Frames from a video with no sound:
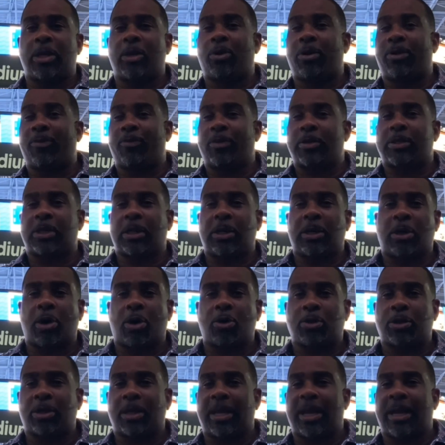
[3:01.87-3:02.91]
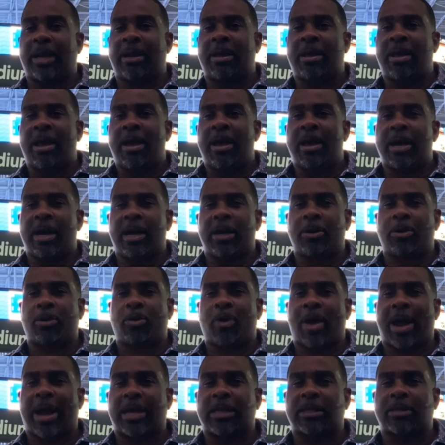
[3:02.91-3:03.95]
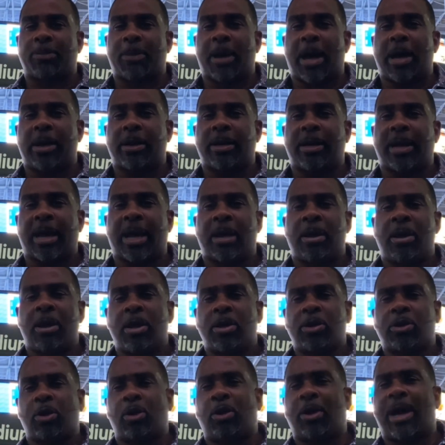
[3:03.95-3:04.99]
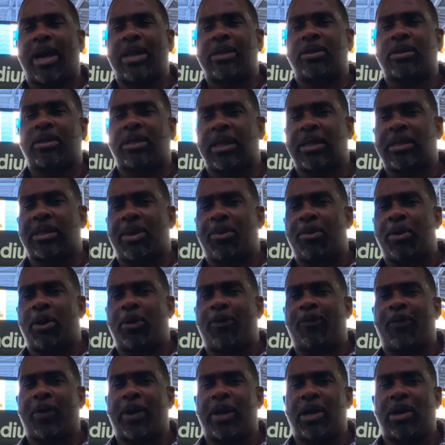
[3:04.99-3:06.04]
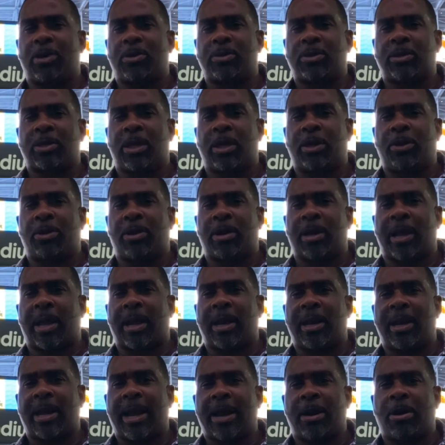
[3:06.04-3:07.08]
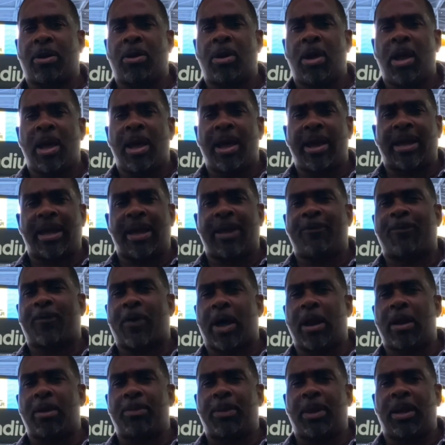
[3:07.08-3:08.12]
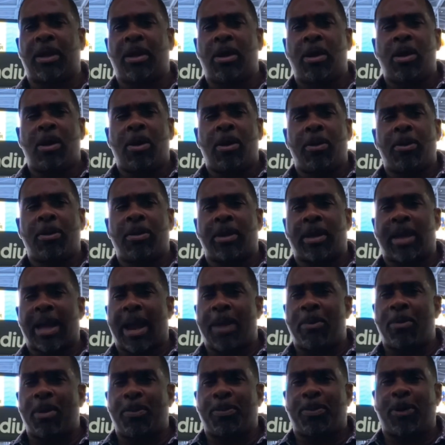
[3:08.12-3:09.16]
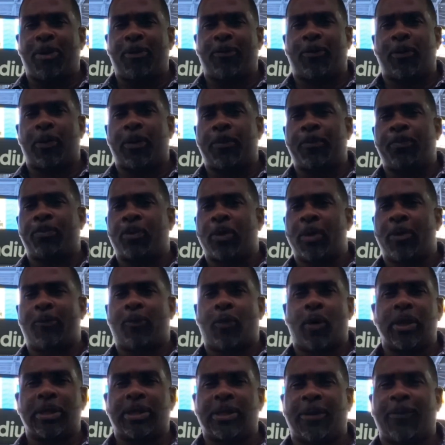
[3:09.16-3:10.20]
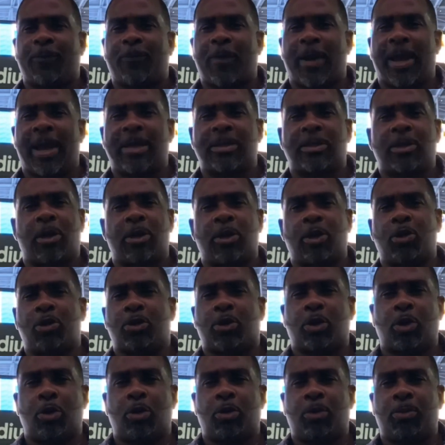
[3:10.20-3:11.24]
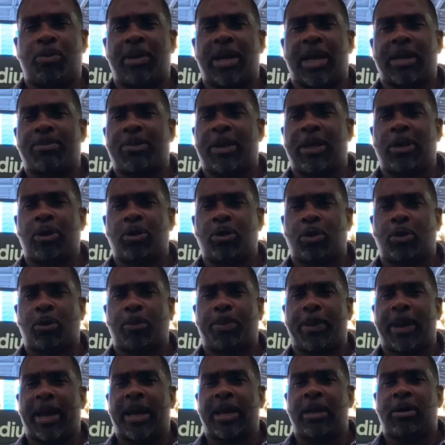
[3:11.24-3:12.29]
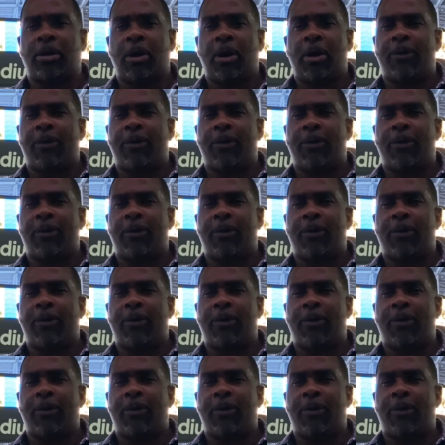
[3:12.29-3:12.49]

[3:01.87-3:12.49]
You even see Coach Lynn crack a smile today. So you guys will see some of those videos a little later. Again, follow me, Cameron Buford, Voice of the Fans on YouTube. That's my YouTube page.